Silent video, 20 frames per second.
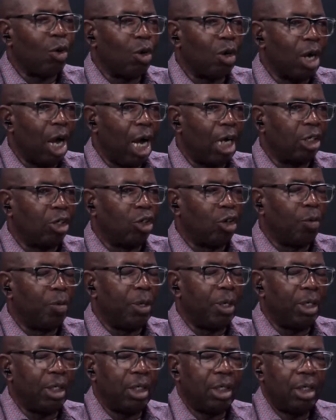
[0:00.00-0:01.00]

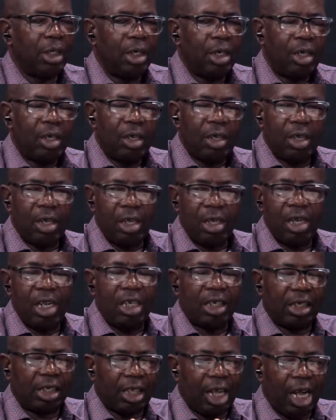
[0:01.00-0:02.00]
Assuming it
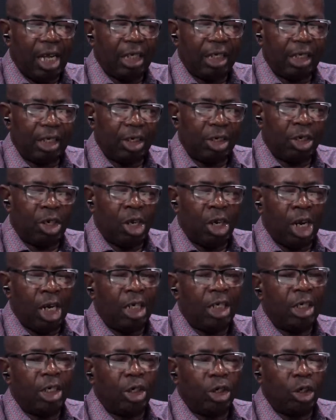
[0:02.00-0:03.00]
starts,
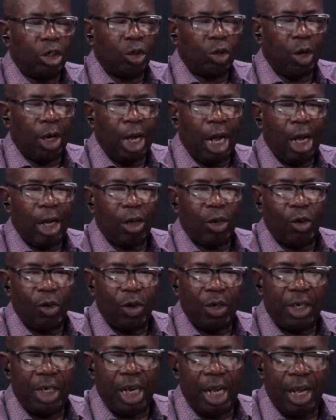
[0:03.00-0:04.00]
journalists should try and go
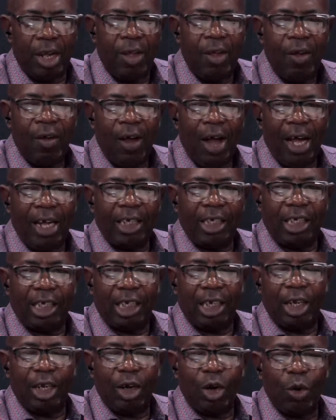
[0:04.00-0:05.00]
there and
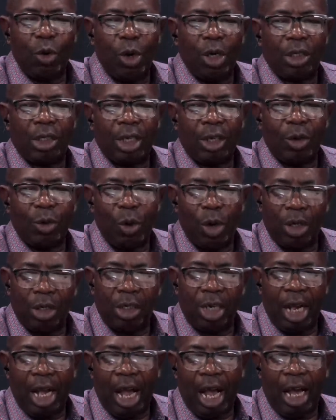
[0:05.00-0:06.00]
see what
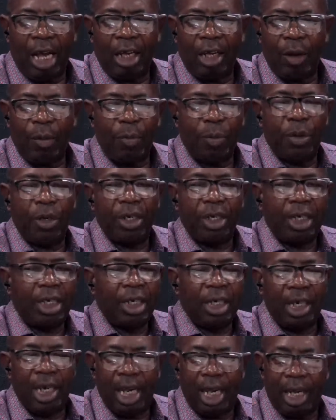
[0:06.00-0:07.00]
they are
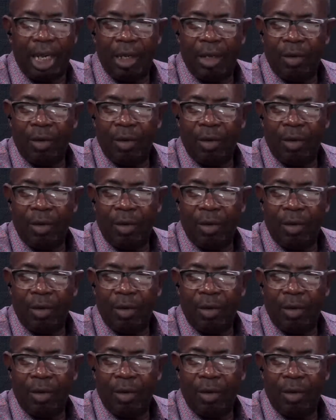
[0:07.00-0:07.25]
breeding there.